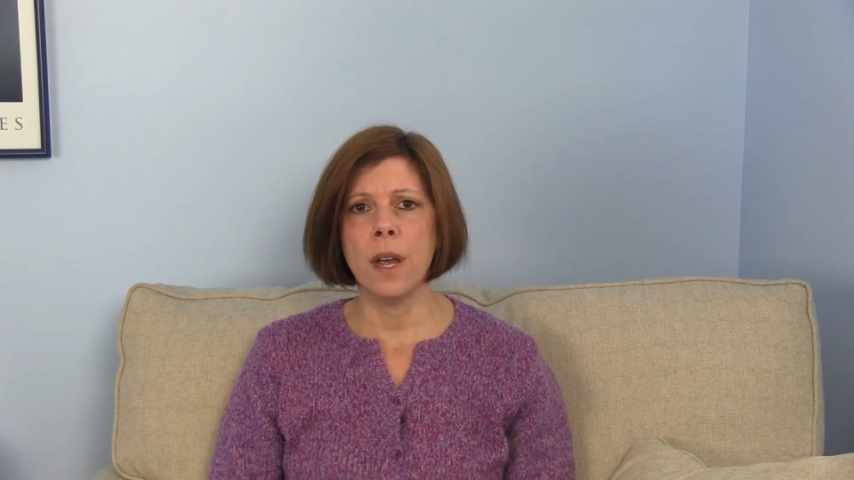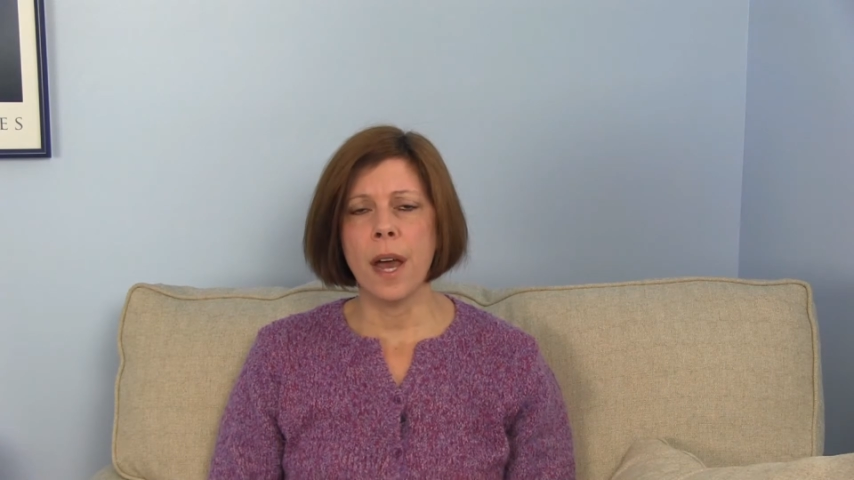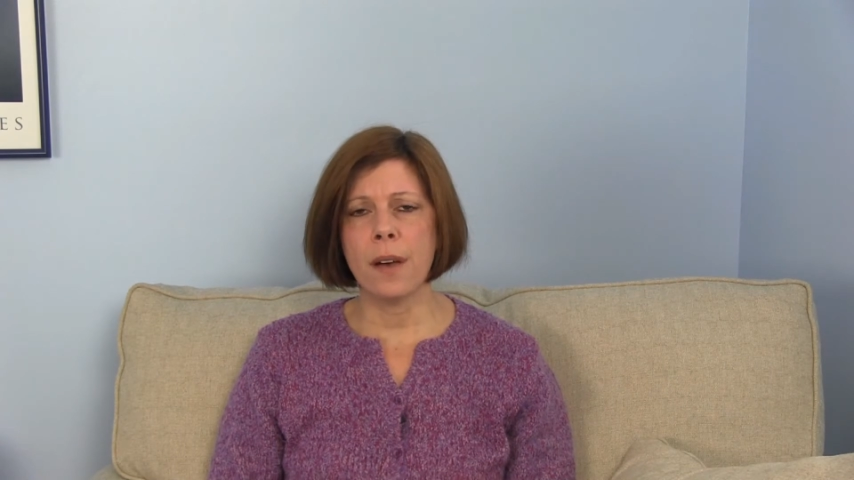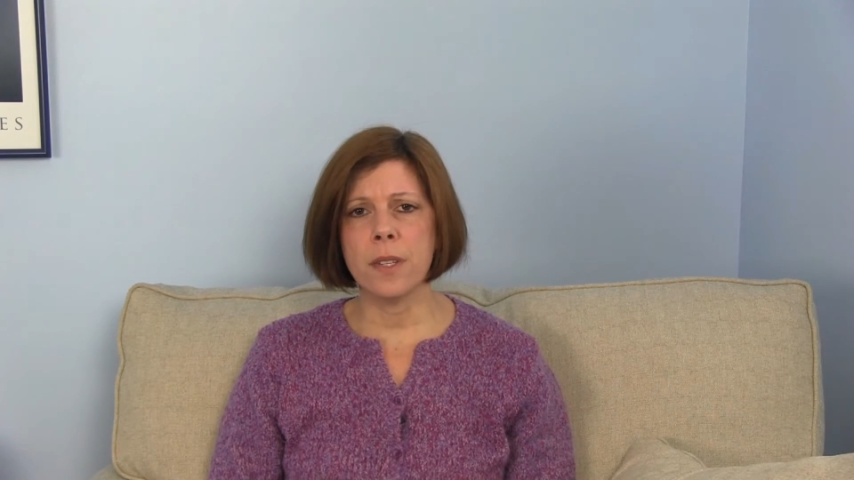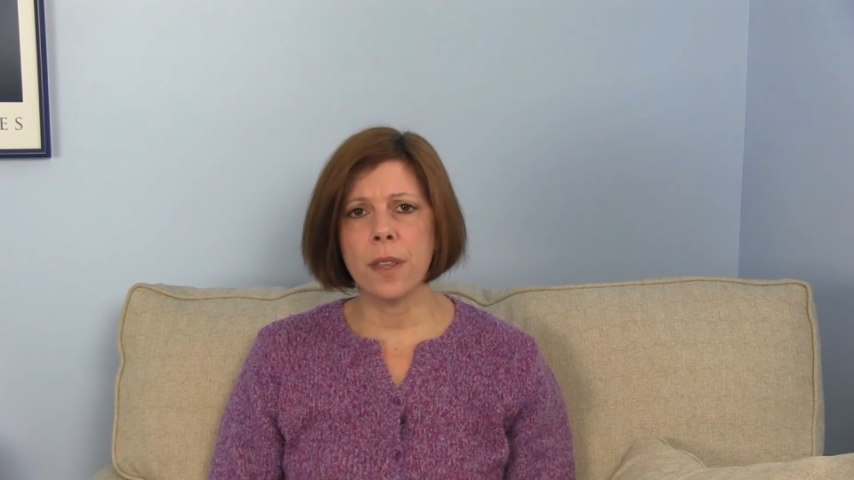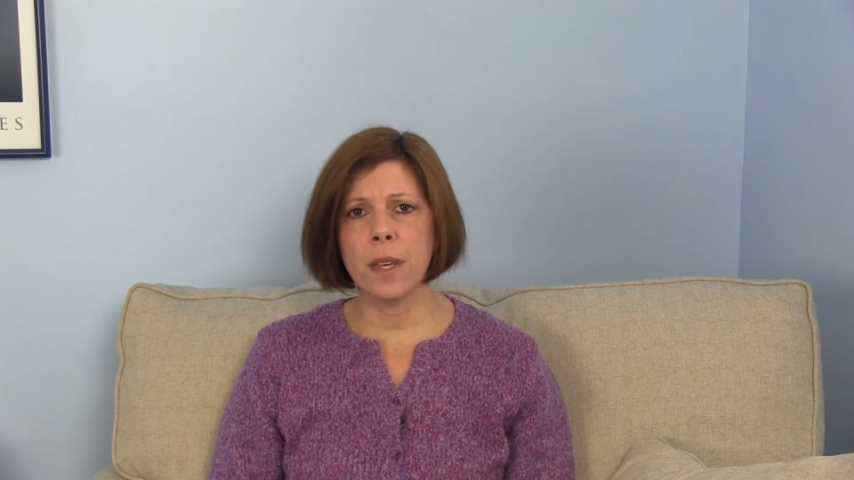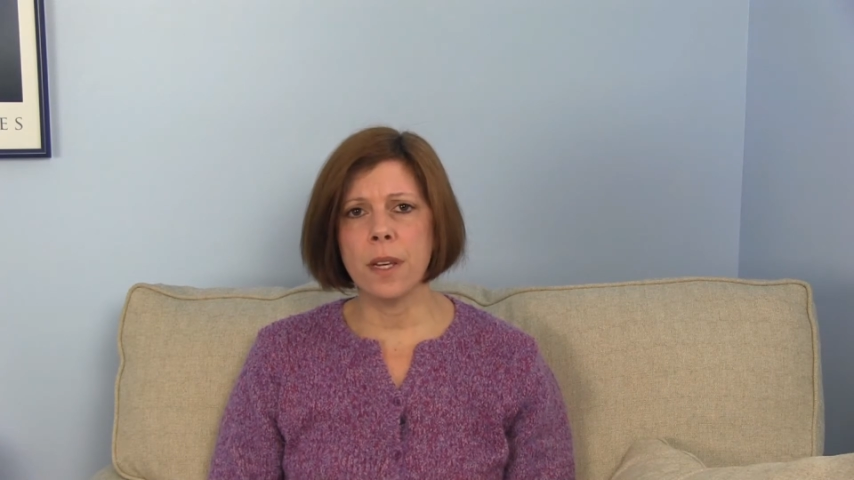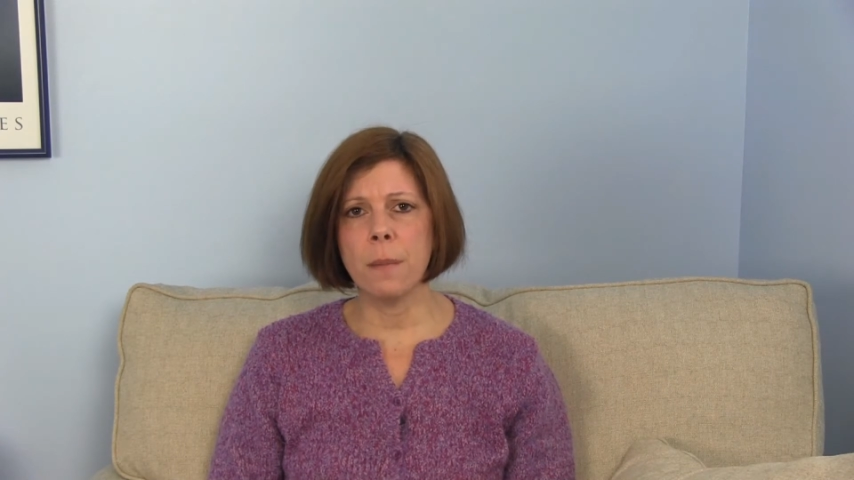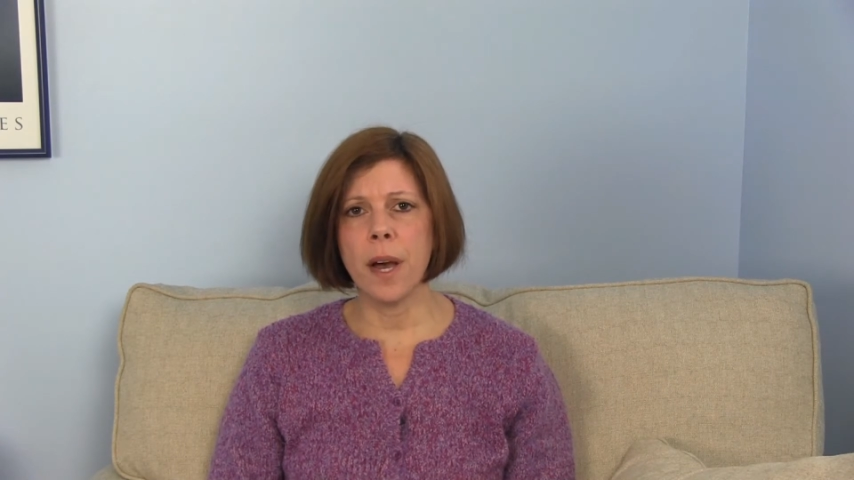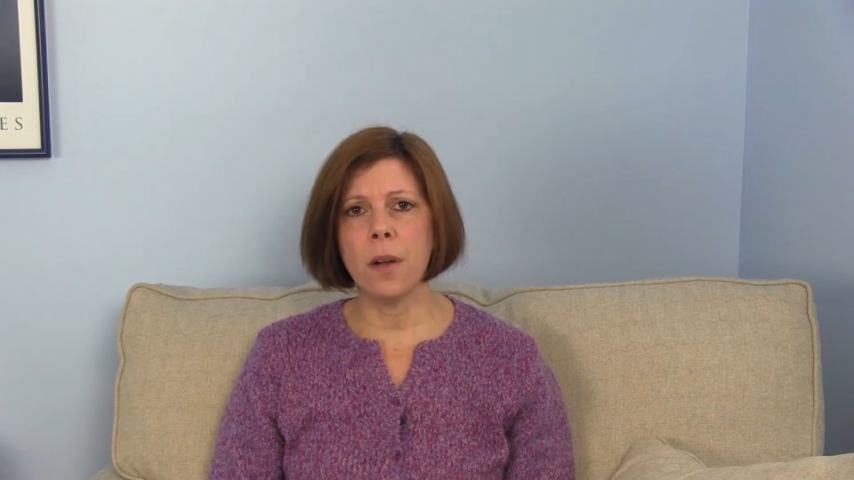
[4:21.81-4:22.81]
have to
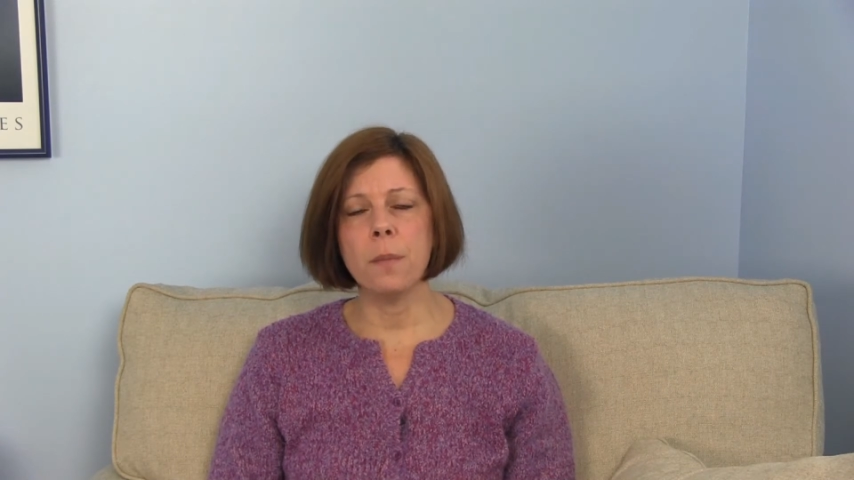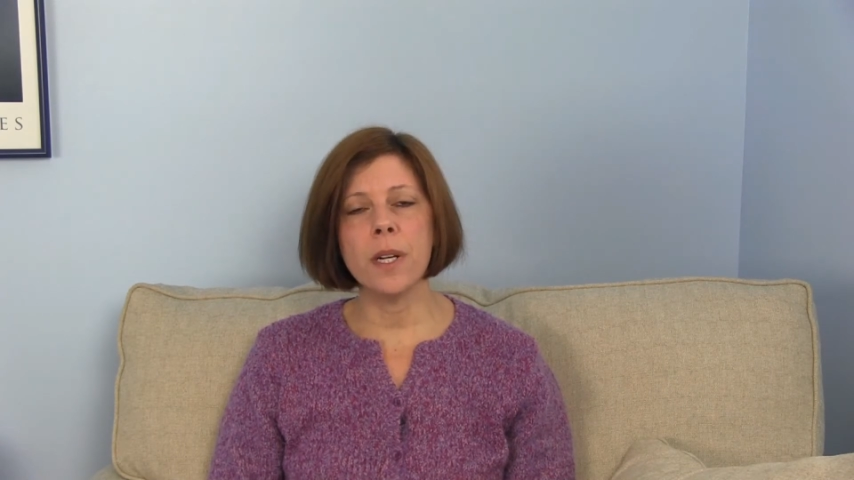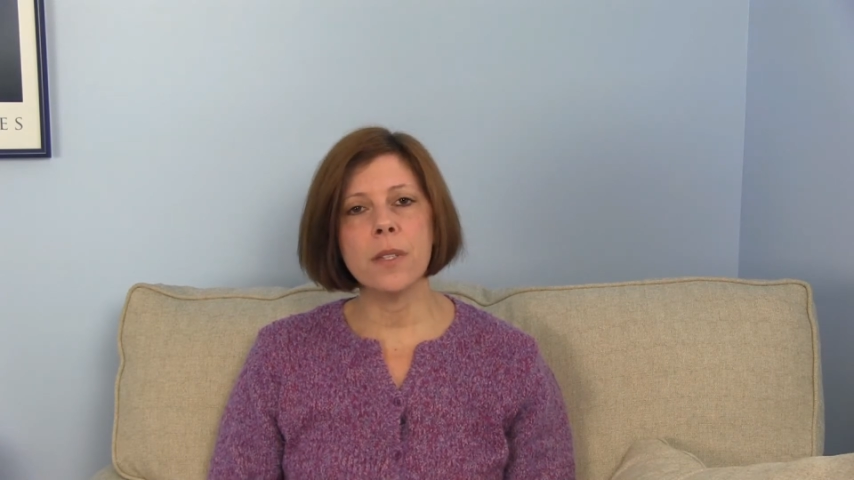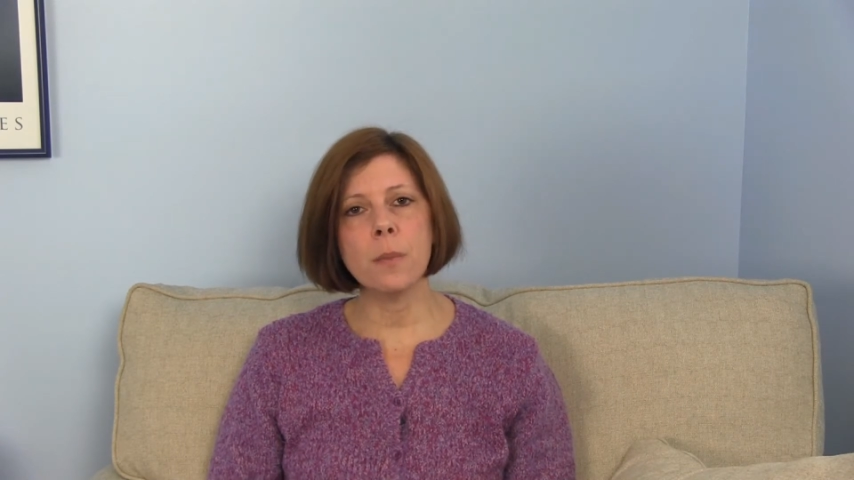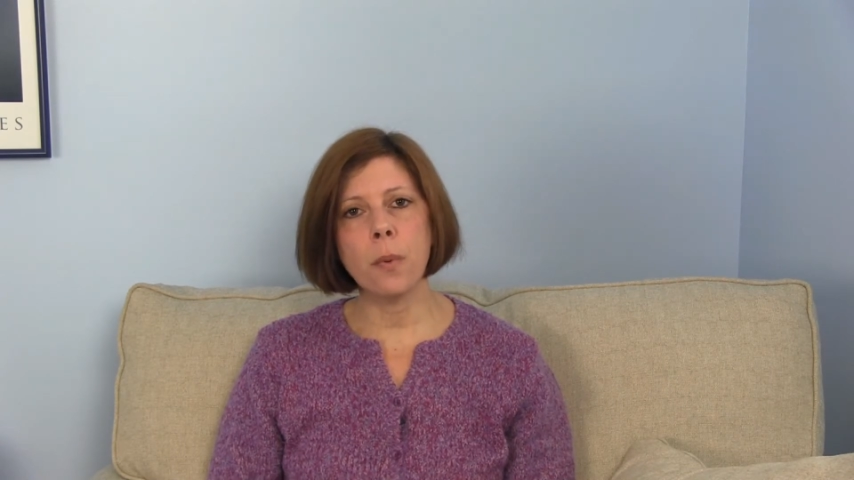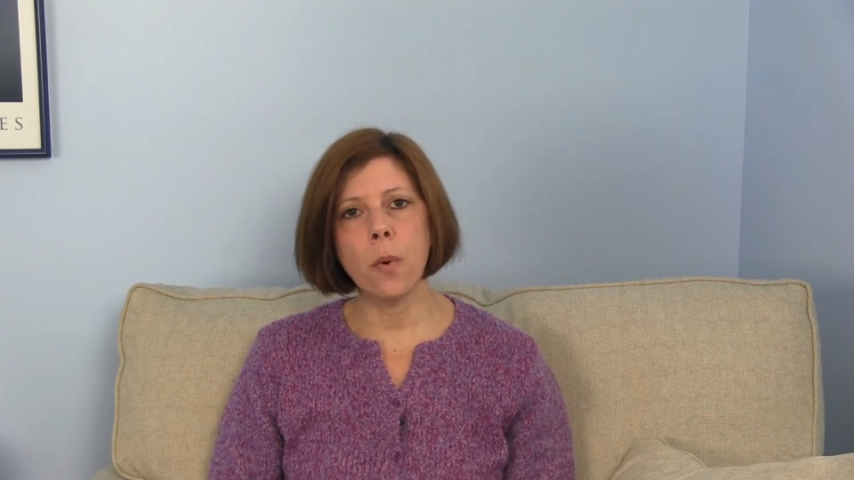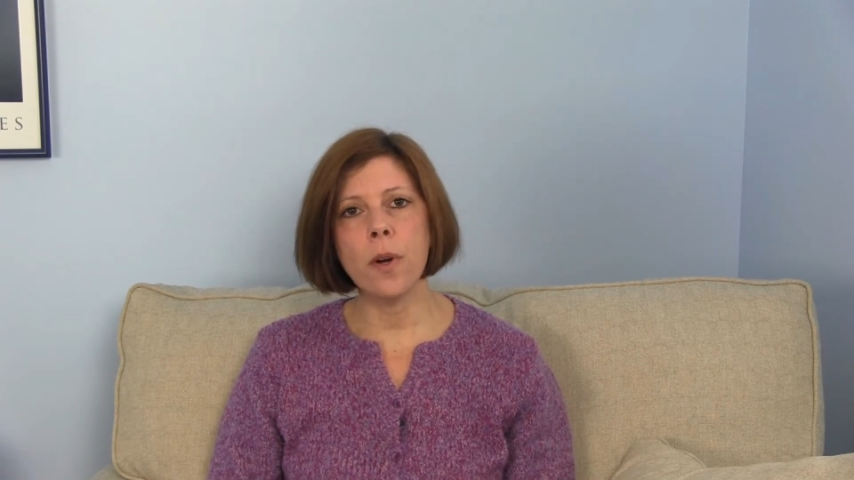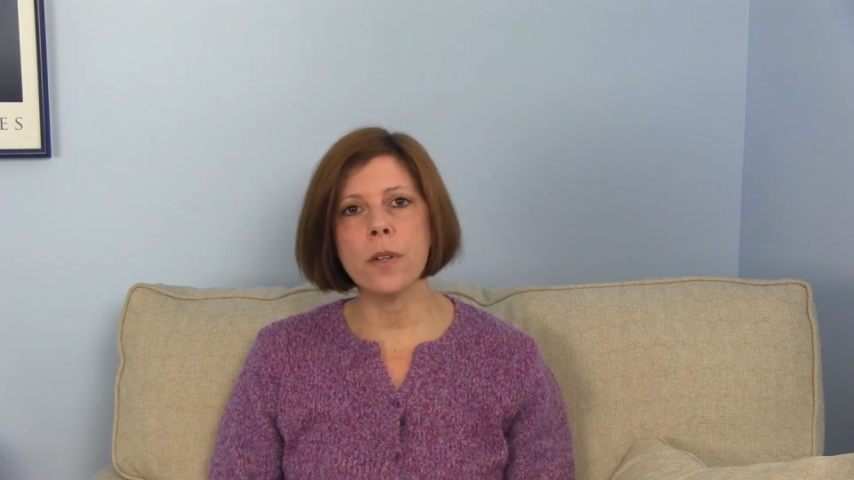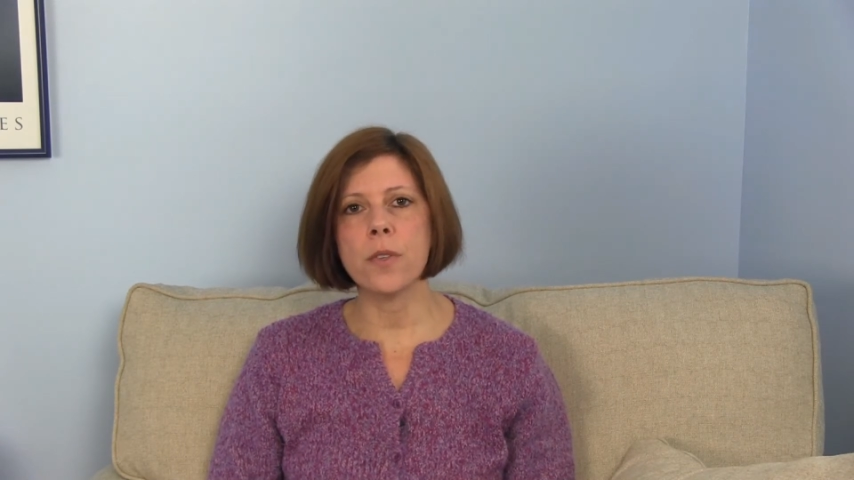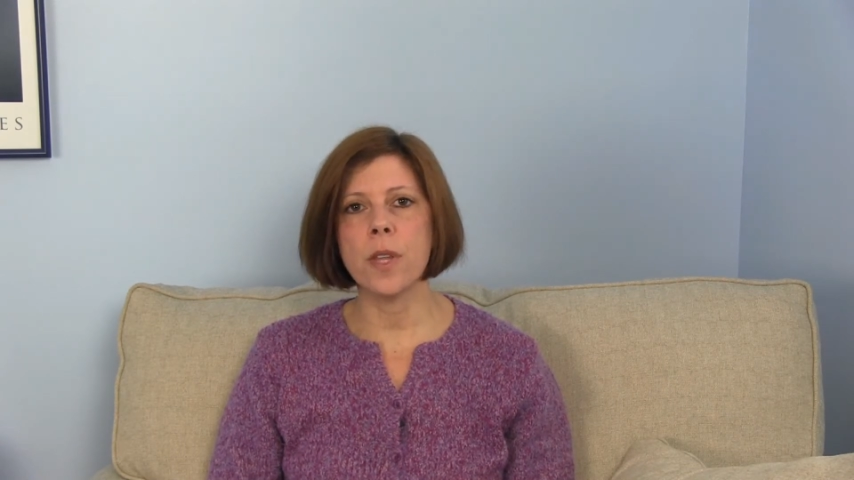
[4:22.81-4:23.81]
think about, but it's
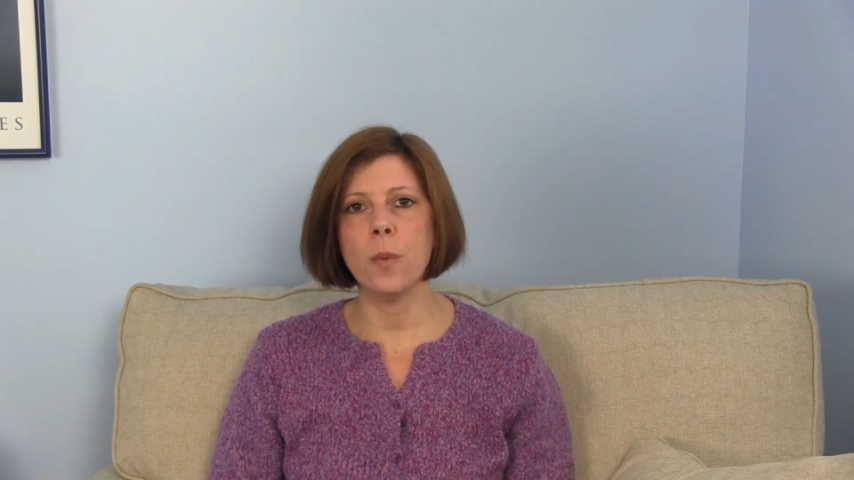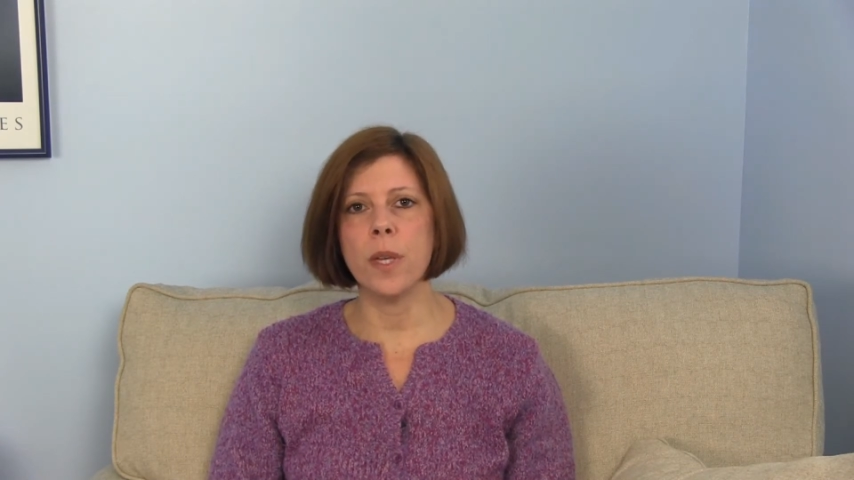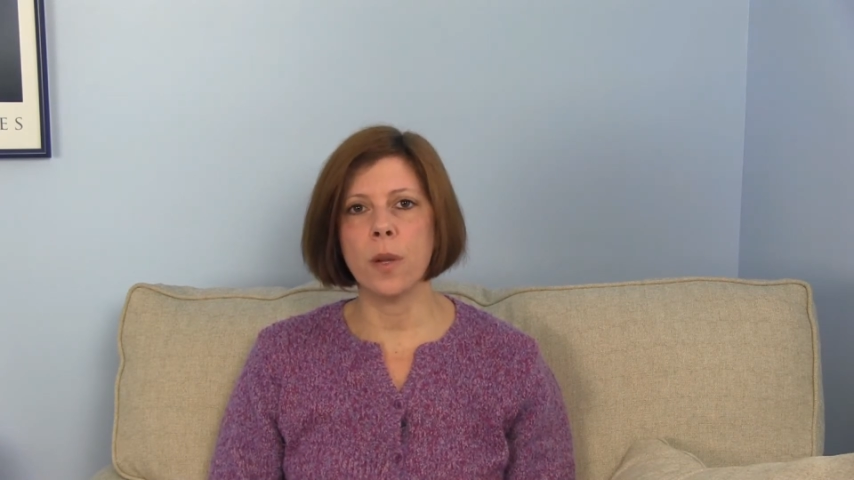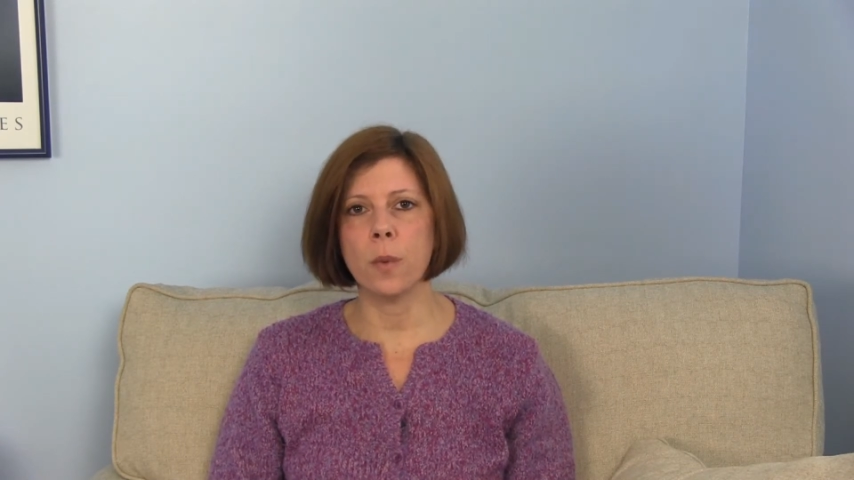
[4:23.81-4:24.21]
important so that we can